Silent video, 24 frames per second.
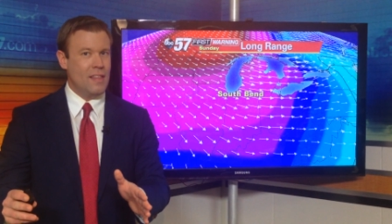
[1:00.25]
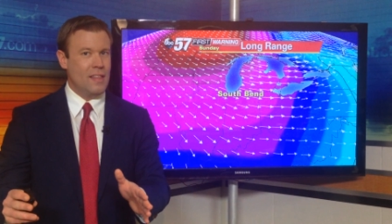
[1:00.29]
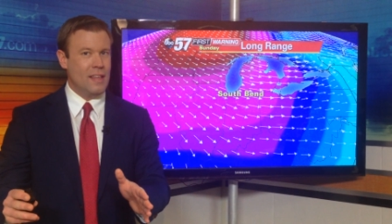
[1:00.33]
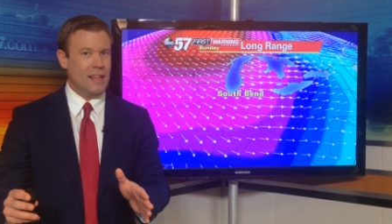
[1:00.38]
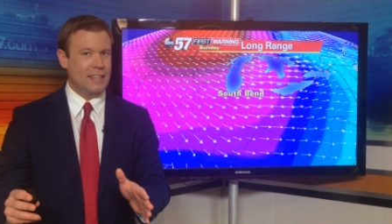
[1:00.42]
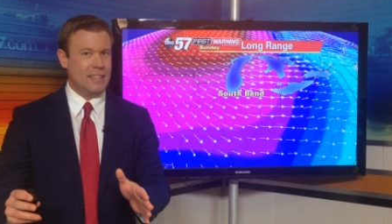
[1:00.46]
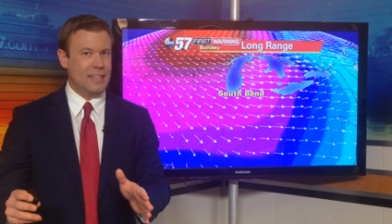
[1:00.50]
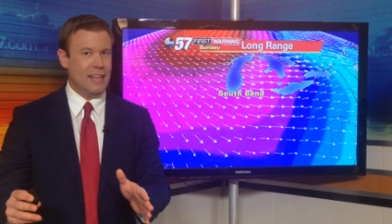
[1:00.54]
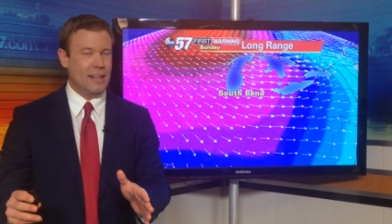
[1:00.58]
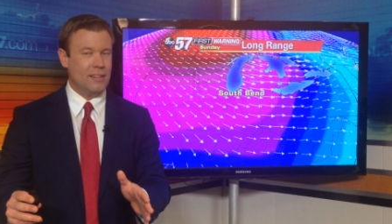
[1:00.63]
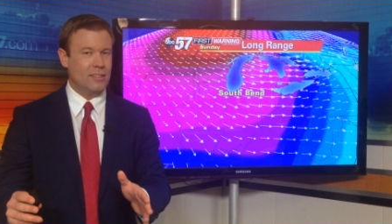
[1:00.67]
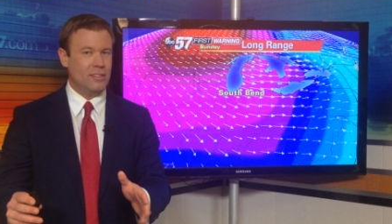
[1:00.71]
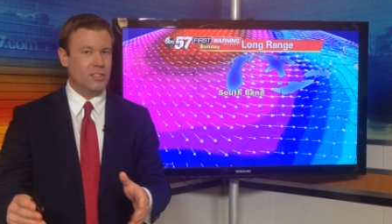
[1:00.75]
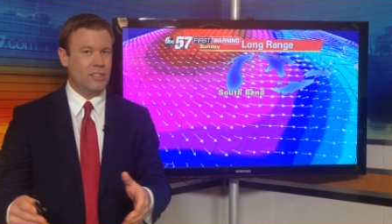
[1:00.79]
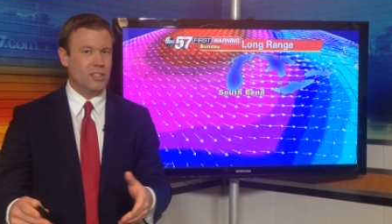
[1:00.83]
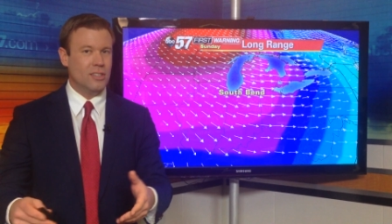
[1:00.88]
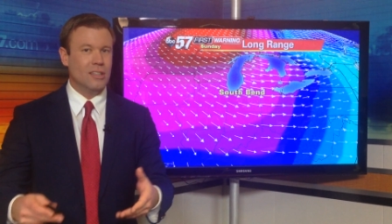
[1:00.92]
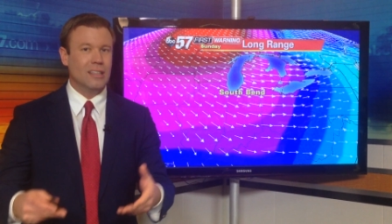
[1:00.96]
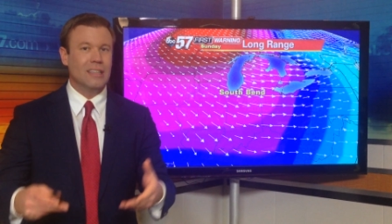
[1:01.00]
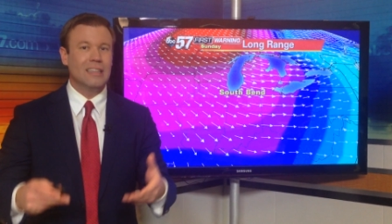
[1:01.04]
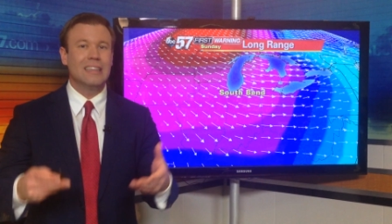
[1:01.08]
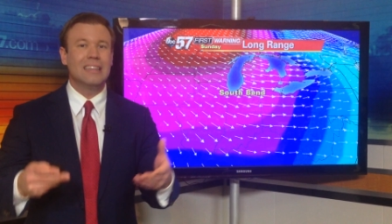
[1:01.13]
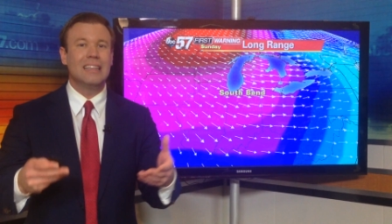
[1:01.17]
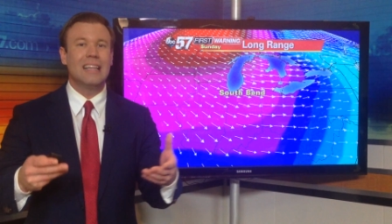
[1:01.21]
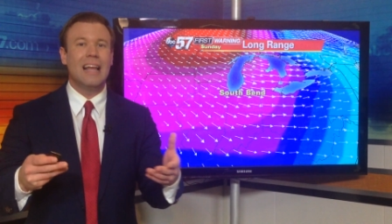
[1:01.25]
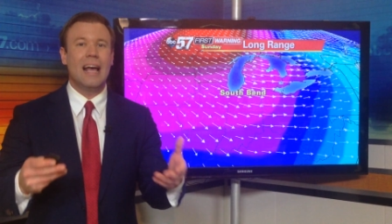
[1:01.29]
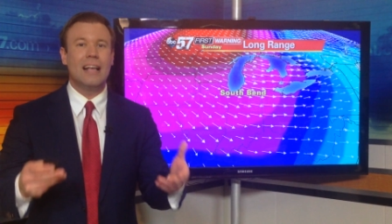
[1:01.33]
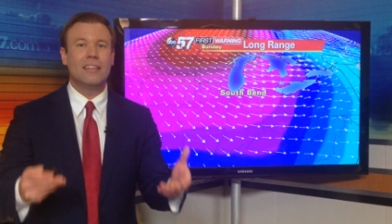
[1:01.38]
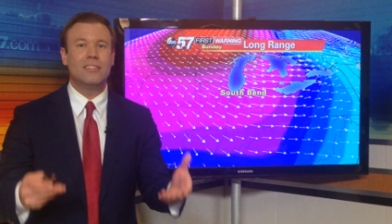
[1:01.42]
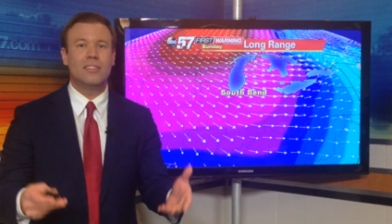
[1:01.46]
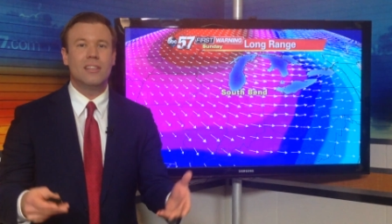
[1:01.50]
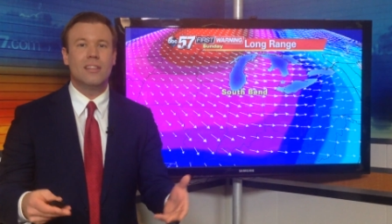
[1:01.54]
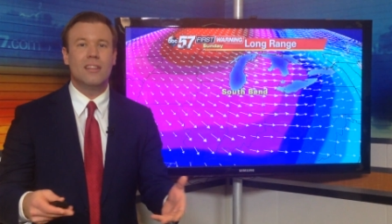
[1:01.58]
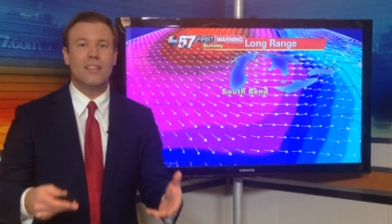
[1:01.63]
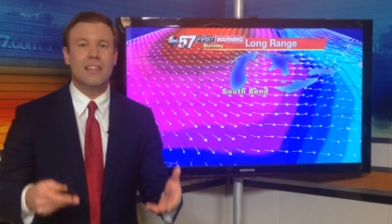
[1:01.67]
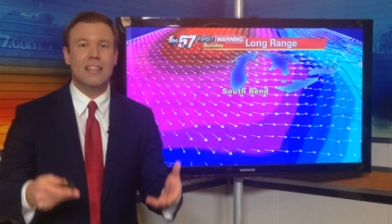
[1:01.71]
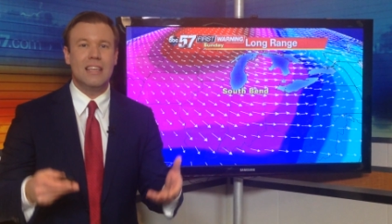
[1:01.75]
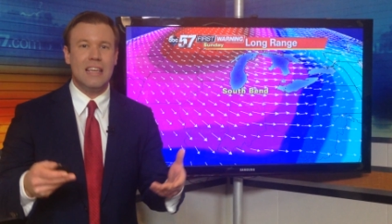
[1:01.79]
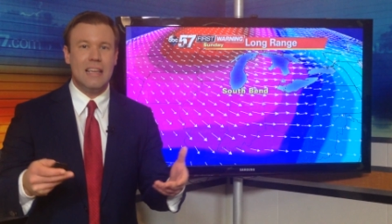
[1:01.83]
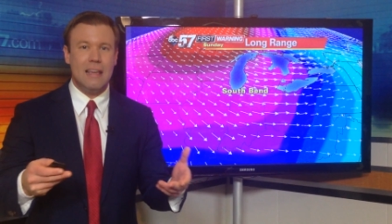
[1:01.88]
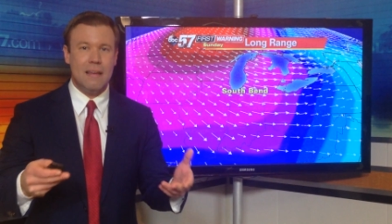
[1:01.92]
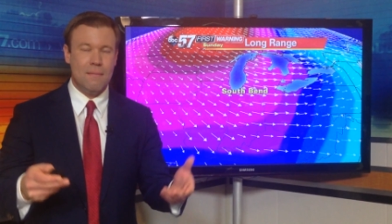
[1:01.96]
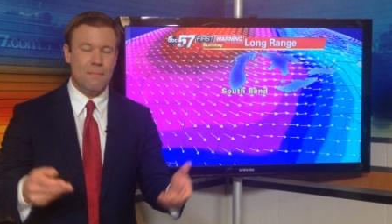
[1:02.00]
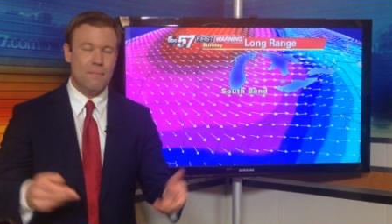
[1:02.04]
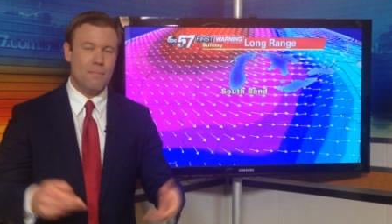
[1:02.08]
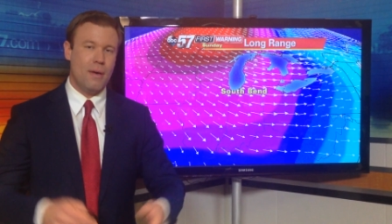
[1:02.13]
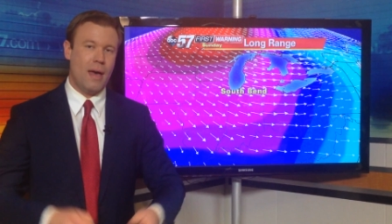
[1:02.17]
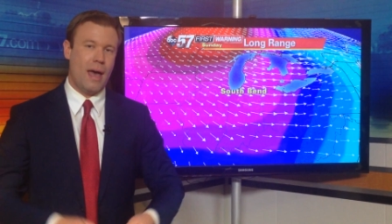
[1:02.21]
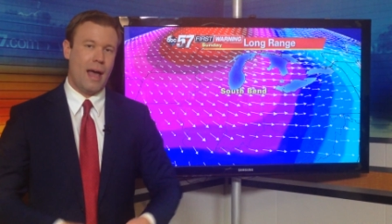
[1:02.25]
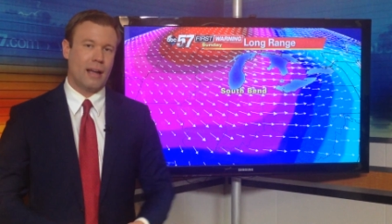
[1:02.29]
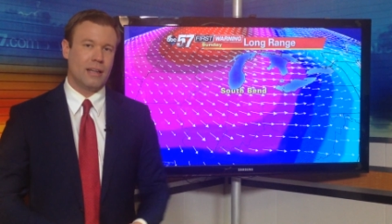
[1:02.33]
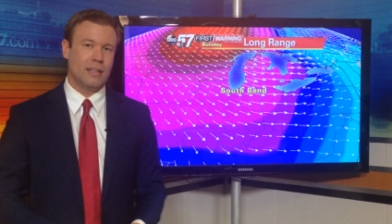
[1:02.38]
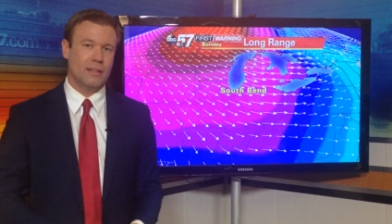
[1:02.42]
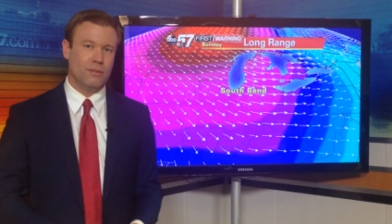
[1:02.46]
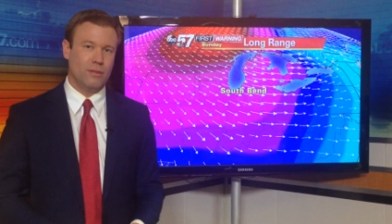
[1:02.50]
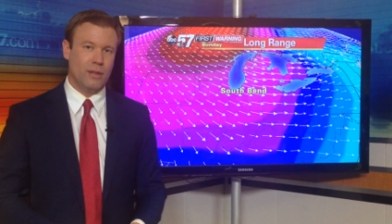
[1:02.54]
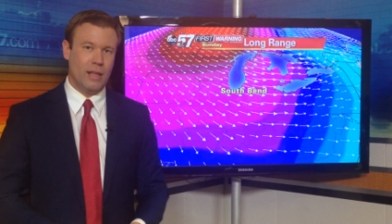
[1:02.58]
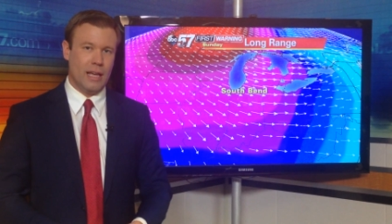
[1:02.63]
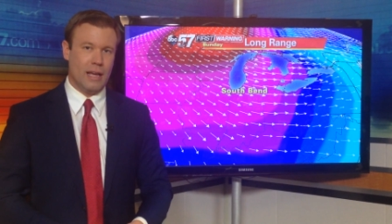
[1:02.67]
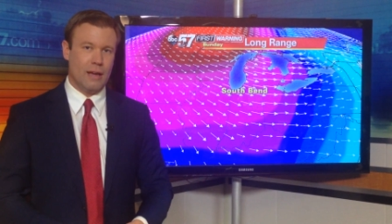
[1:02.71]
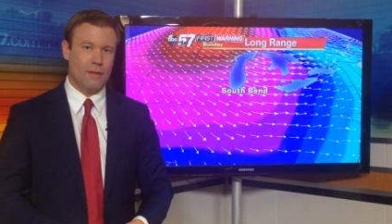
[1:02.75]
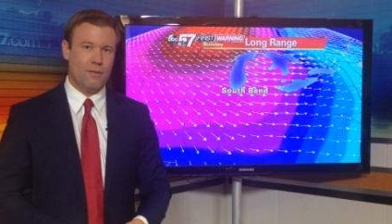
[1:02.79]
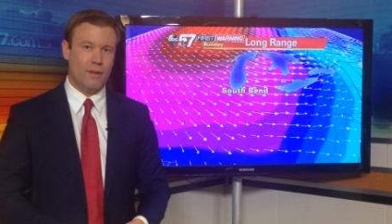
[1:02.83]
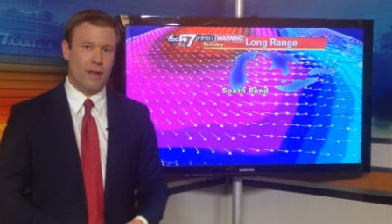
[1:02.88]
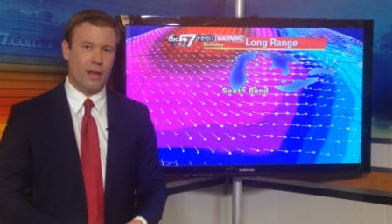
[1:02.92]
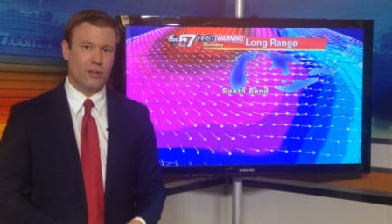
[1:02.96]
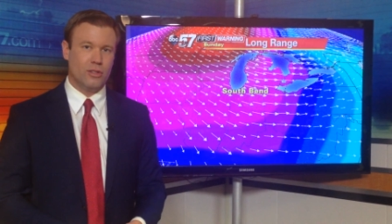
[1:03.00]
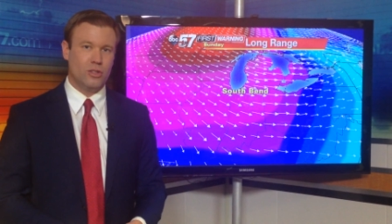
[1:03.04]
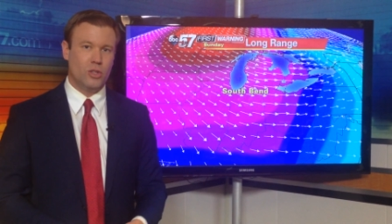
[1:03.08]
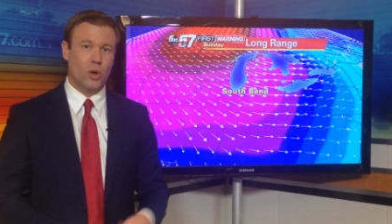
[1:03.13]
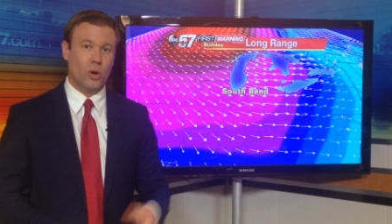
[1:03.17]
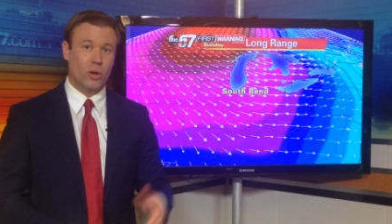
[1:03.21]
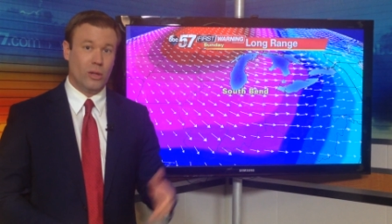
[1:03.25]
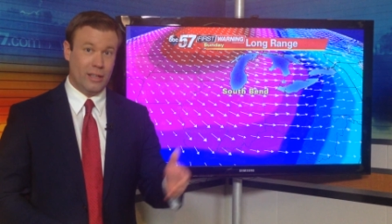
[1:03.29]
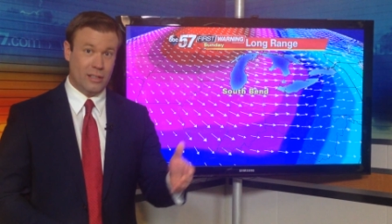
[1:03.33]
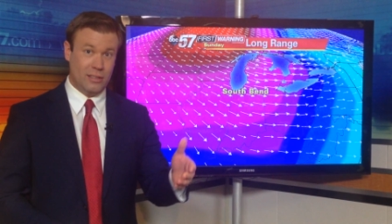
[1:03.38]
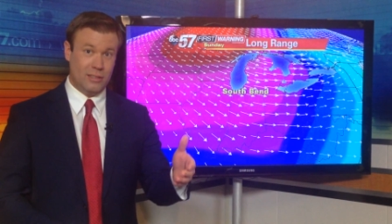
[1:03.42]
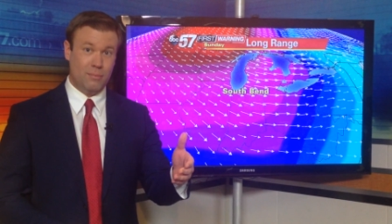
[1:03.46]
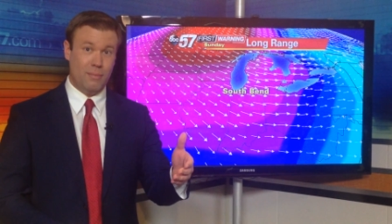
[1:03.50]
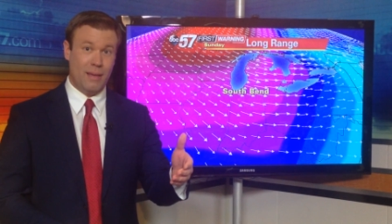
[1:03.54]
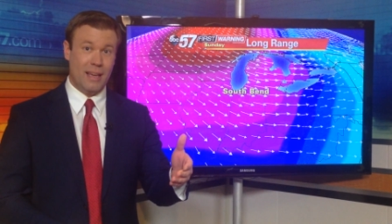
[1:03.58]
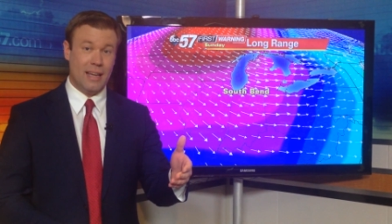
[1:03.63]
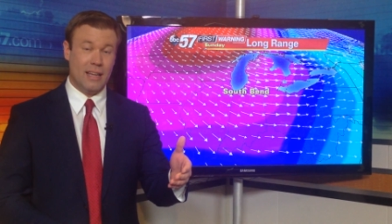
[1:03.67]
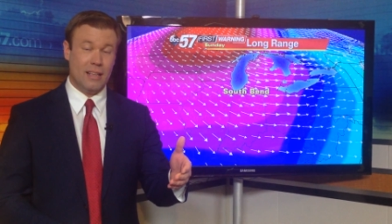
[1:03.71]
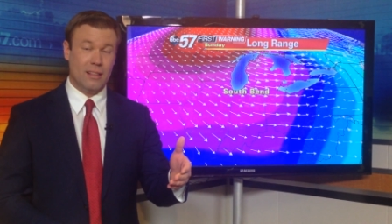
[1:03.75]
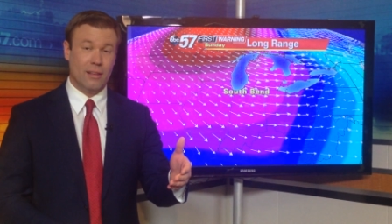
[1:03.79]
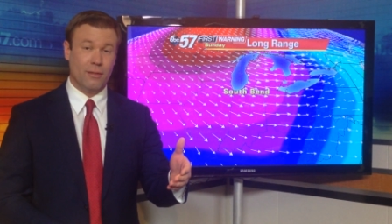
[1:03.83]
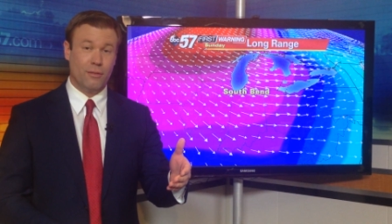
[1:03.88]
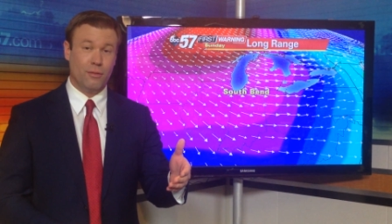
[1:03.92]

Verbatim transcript: that tends to lessen the impact of lake effects, or at least making